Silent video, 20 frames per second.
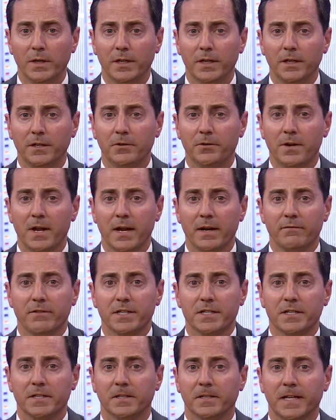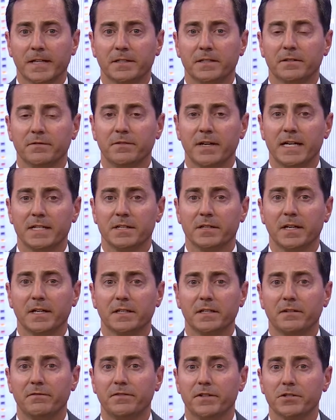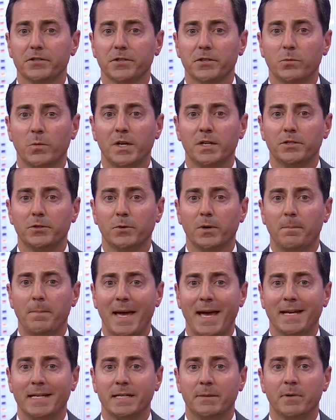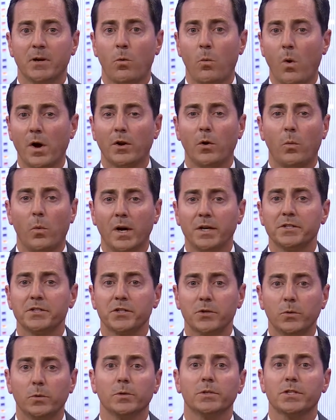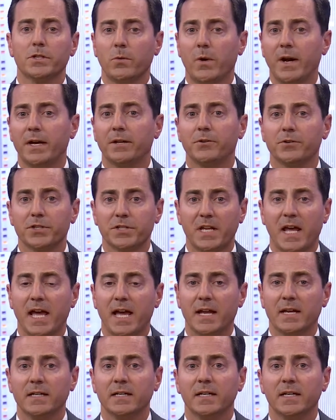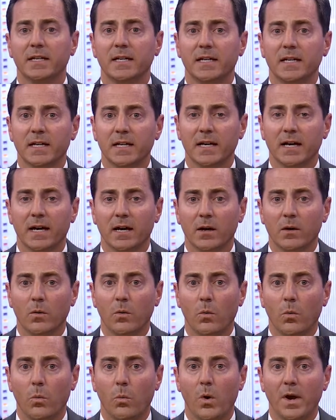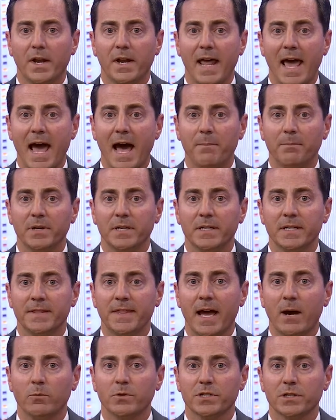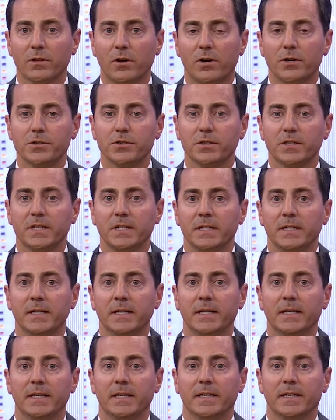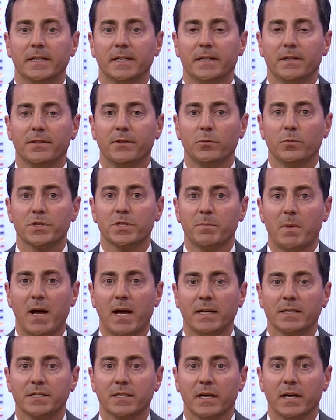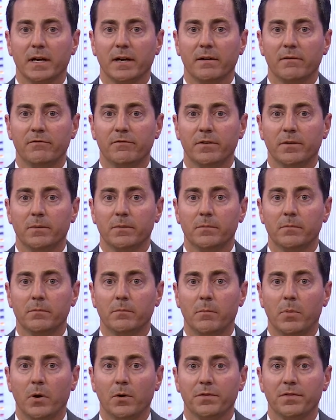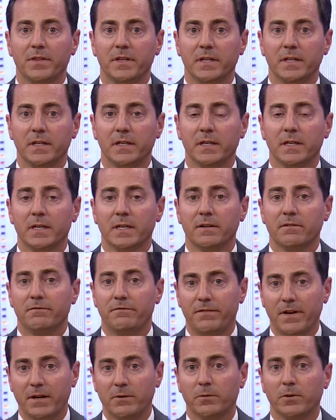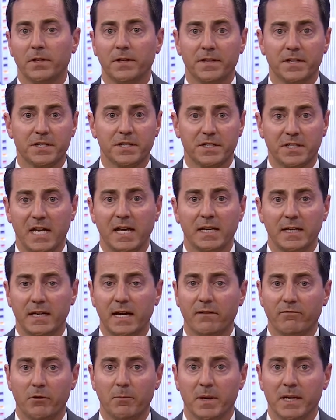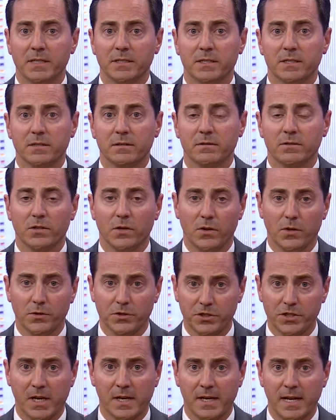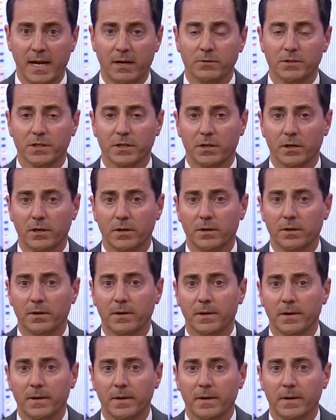You know, none of us elected, as elected officials went to a pandemic 101 school, so I understand uh, what had happened, and that was largely uh, the response of both the federal and the state governments. So those shutdowns occurred.